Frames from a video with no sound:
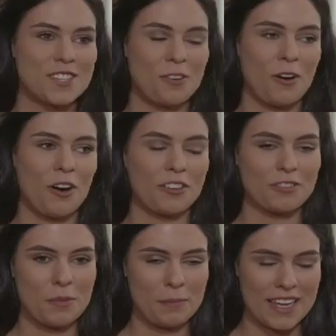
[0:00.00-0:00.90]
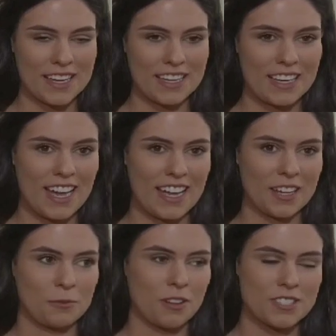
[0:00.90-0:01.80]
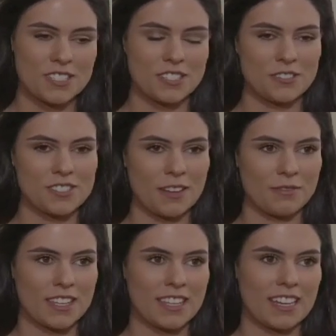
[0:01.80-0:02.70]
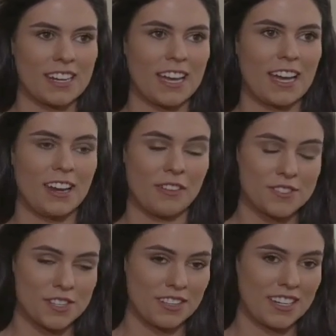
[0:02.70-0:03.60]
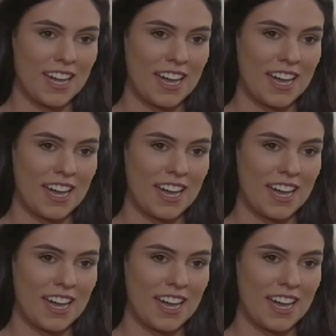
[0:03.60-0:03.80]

So on from the baking, I had wanted to do something that I love doing,